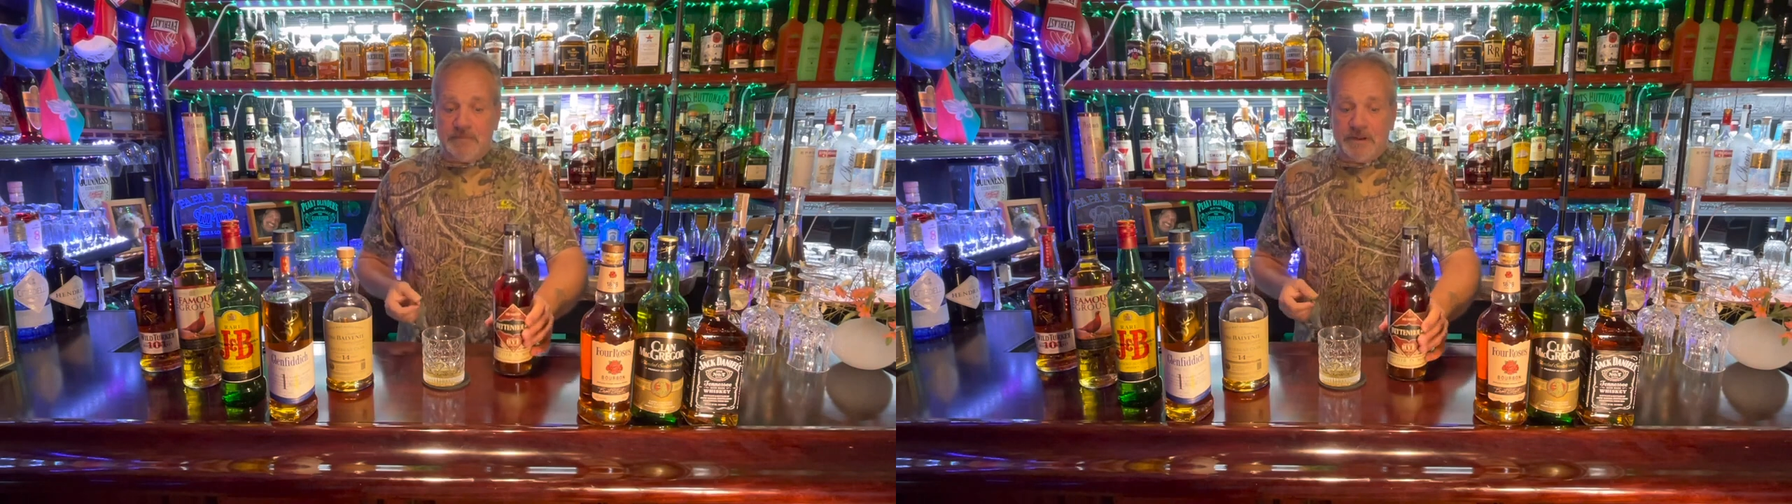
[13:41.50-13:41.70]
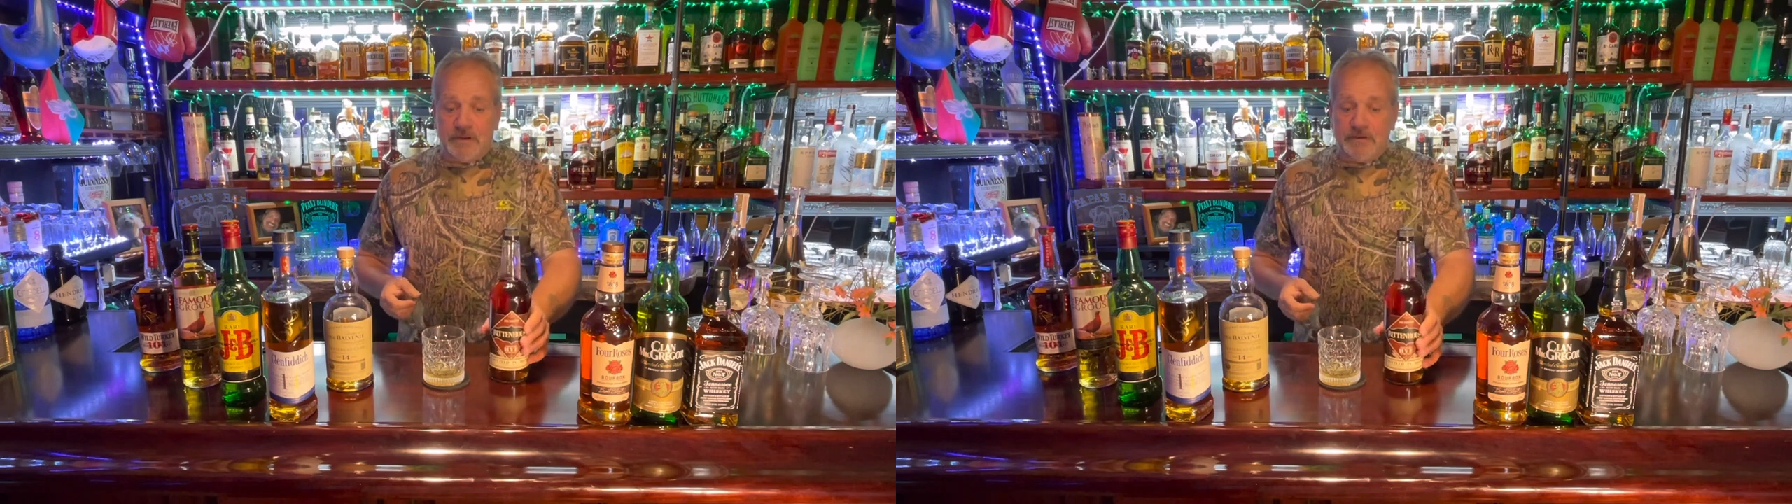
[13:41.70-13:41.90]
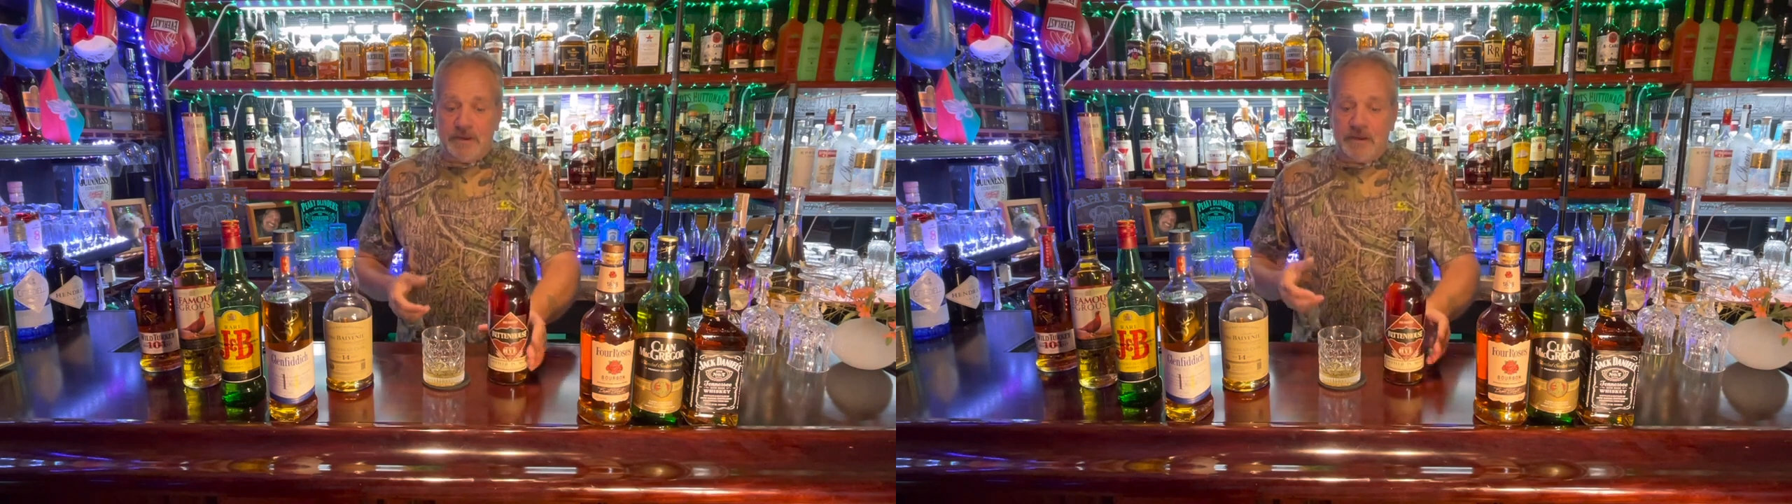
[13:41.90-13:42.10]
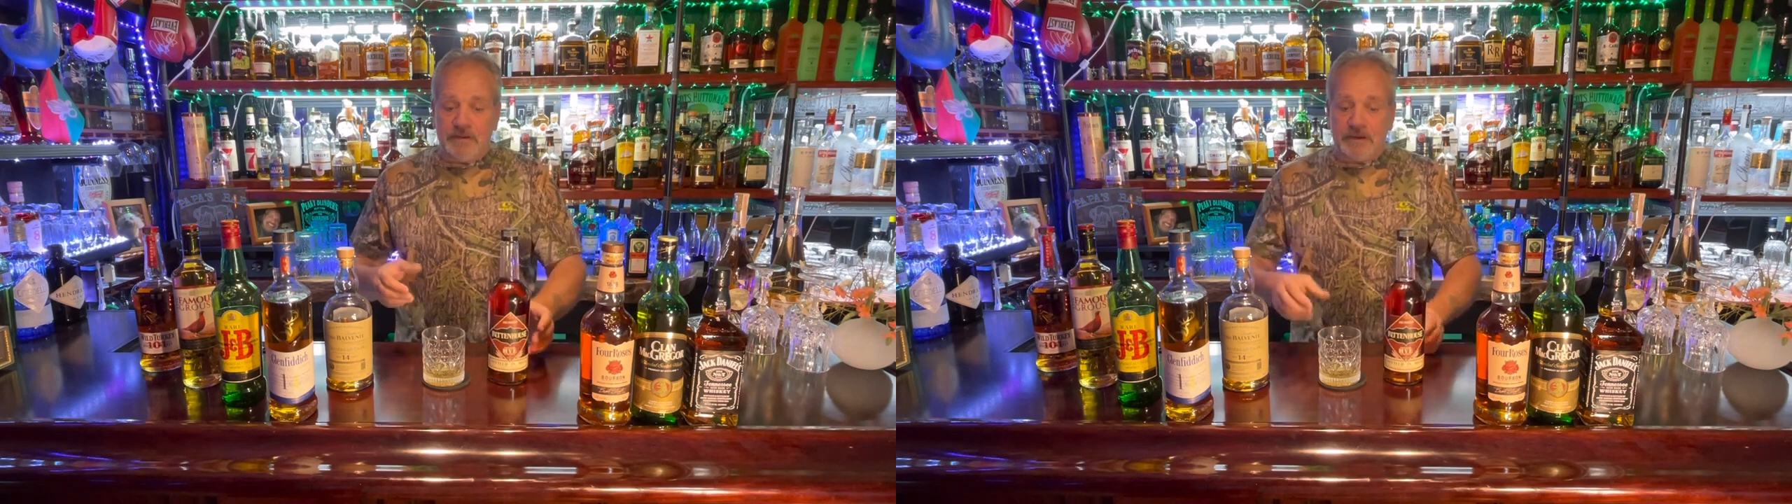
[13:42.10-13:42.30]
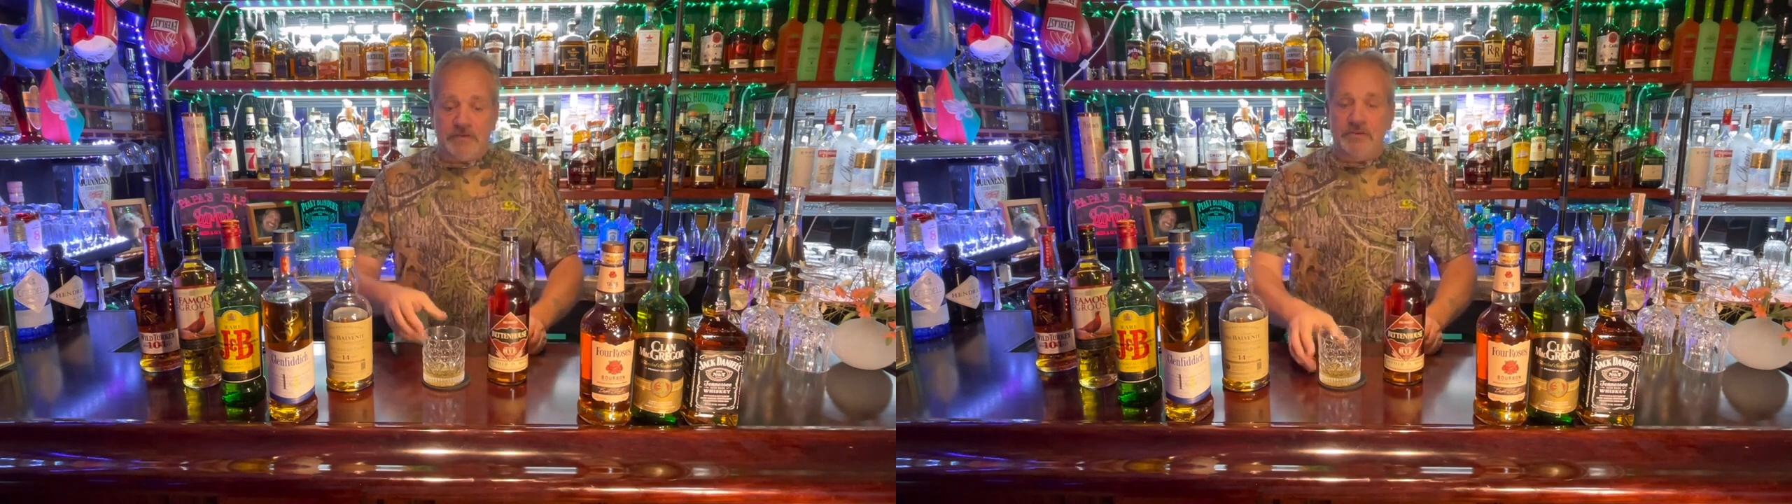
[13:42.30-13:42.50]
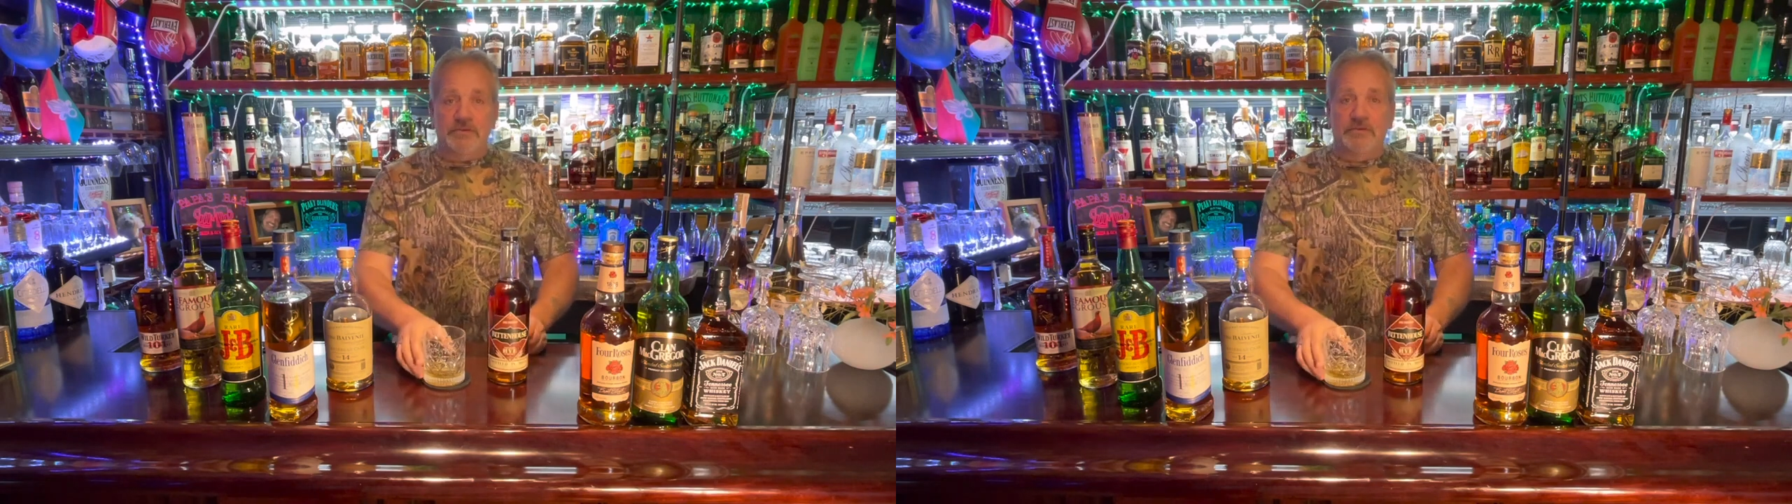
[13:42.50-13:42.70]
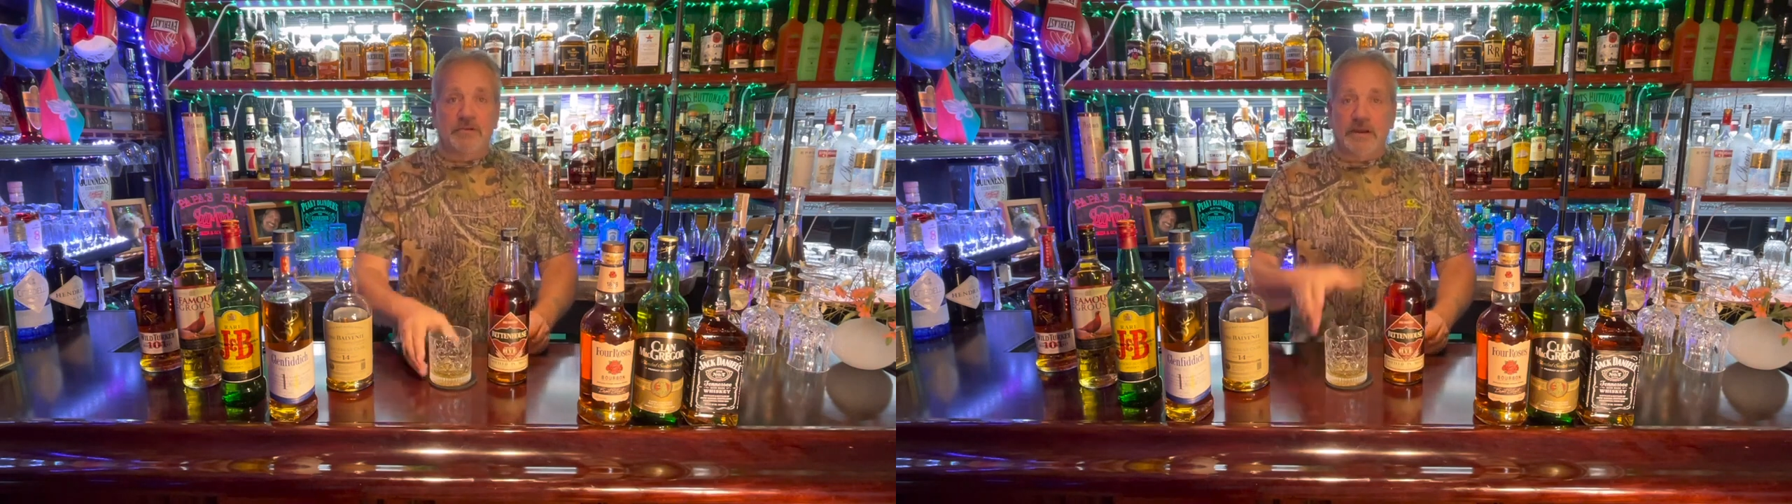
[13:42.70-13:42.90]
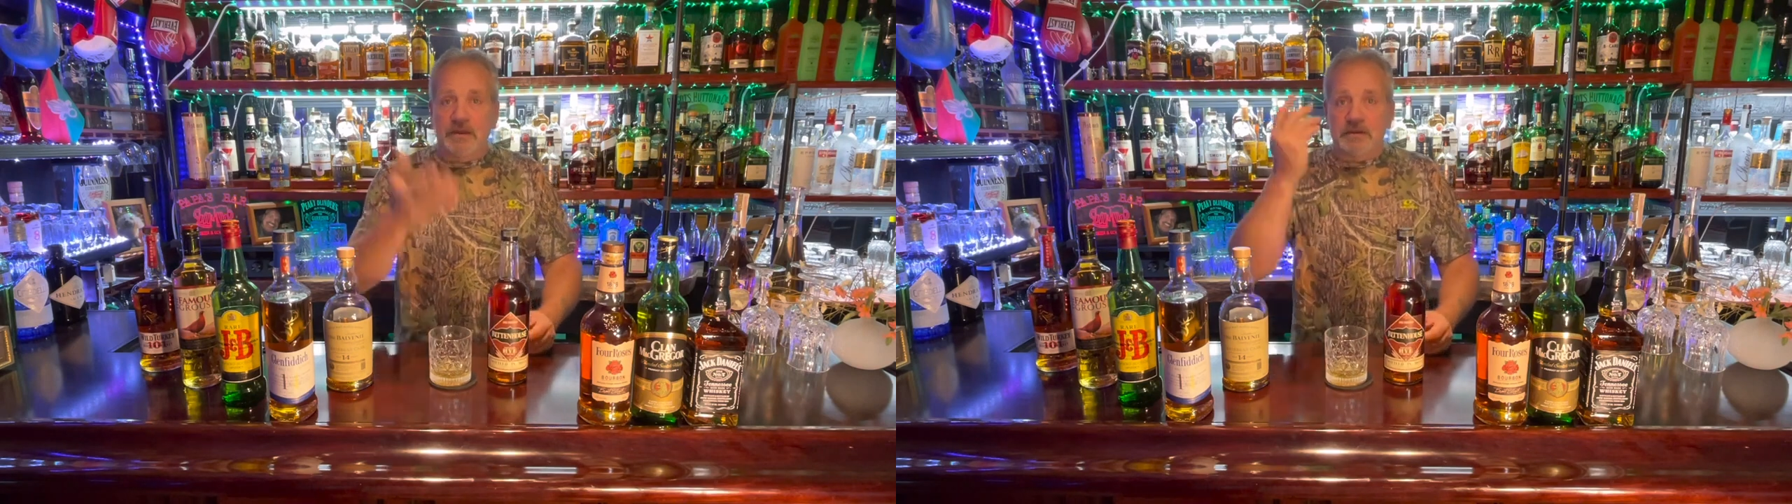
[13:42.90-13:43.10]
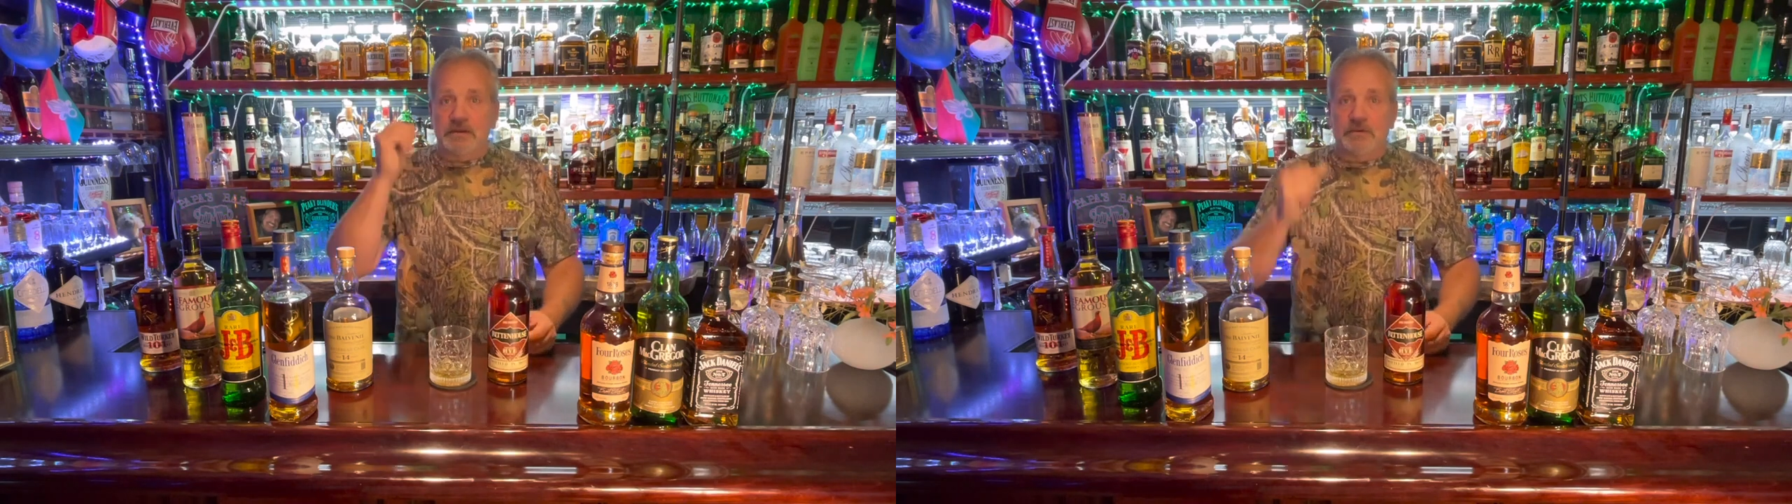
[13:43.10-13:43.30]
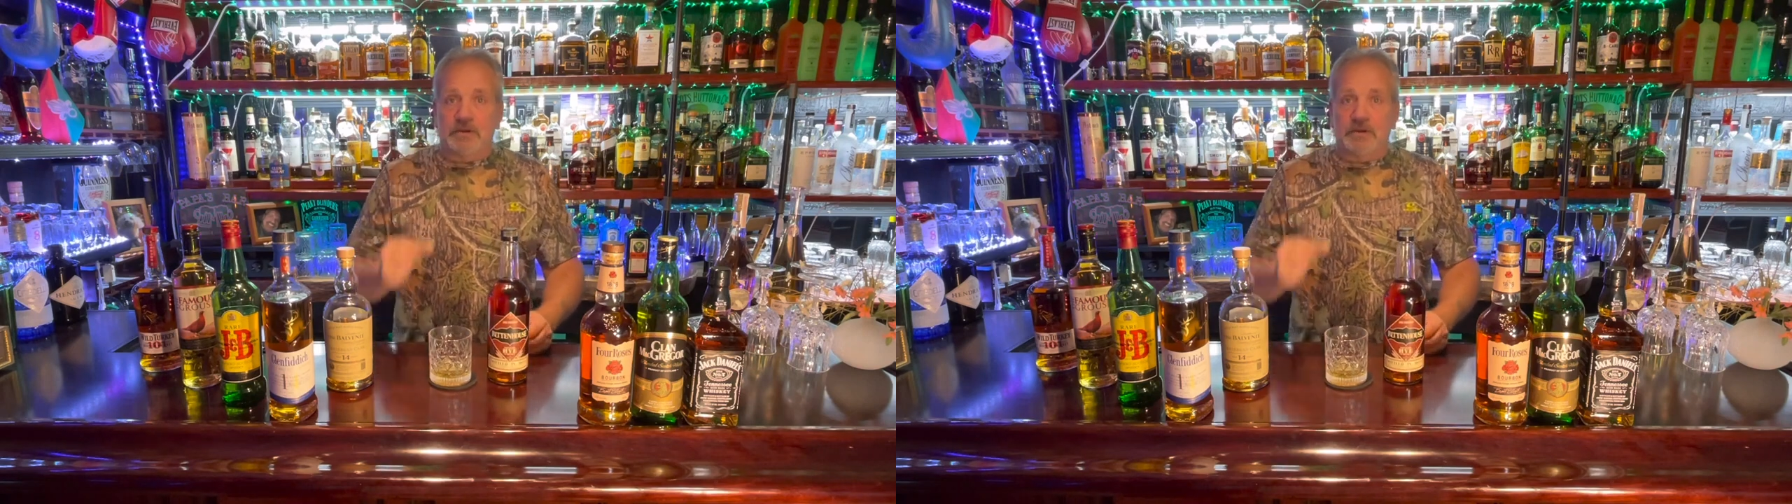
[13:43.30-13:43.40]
people they just drink they